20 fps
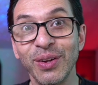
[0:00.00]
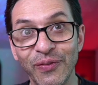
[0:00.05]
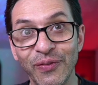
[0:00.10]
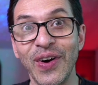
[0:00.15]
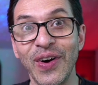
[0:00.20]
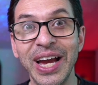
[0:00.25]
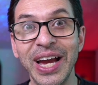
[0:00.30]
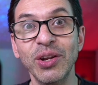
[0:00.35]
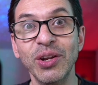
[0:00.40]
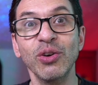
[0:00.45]

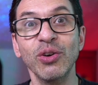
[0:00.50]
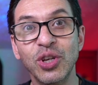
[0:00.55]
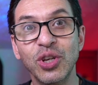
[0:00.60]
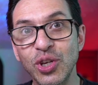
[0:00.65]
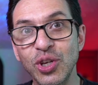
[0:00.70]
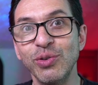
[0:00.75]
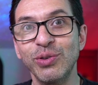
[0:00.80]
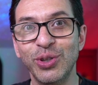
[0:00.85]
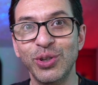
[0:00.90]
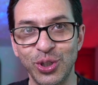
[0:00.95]
final
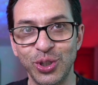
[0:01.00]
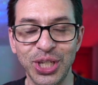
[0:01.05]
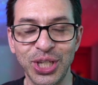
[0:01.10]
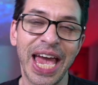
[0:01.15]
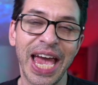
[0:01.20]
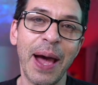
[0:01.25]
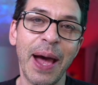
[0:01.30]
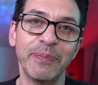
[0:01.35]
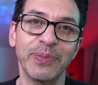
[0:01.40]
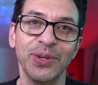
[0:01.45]
huge
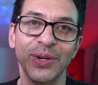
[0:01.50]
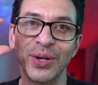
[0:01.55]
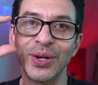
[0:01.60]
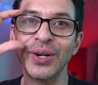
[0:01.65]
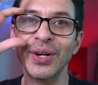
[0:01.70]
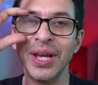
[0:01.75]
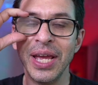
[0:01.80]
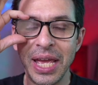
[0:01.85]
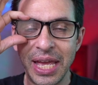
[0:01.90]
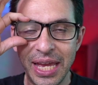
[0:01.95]

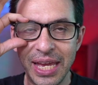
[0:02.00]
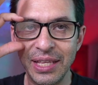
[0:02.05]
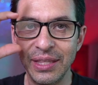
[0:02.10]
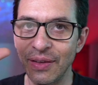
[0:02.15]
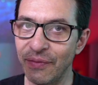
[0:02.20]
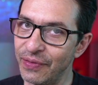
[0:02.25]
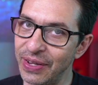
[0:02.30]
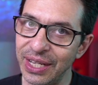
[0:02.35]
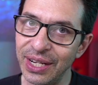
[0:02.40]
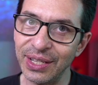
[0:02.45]
chapter in the
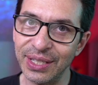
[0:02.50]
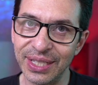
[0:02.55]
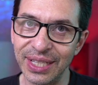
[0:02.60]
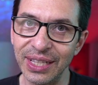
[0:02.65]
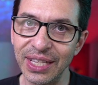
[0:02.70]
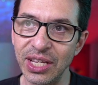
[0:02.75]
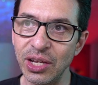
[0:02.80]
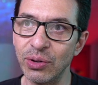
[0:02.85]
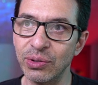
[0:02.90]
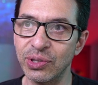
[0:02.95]
Venus and
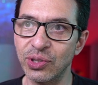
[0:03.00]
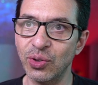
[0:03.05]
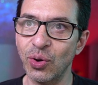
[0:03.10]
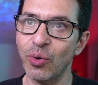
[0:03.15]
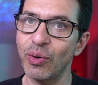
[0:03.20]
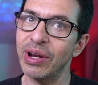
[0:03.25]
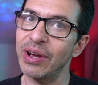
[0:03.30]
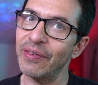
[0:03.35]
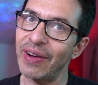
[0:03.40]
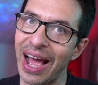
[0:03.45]
Leo
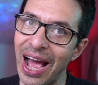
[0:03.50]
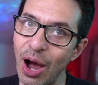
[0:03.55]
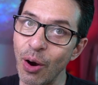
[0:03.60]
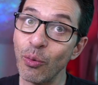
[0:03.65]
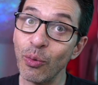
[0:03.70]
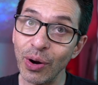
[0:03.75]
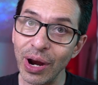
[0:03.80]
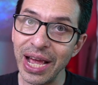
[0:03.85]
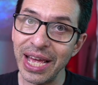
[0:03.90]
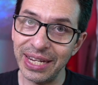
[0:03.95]
story of how
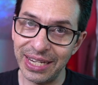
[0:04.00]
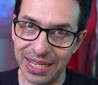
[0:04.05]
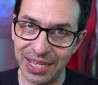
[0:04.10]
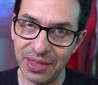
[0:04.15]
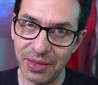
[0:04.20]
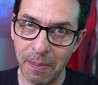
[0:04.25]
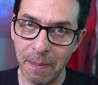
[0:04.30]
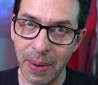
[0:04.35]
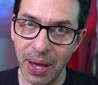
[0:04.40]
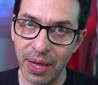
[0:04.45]
we're ending
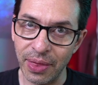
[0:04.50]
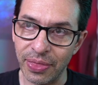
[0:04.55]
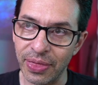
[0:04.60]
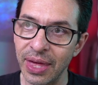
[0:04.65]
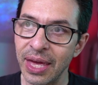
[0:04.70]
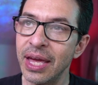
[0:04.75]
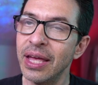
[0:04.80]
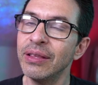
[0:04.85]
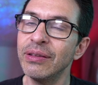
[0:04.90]
the month.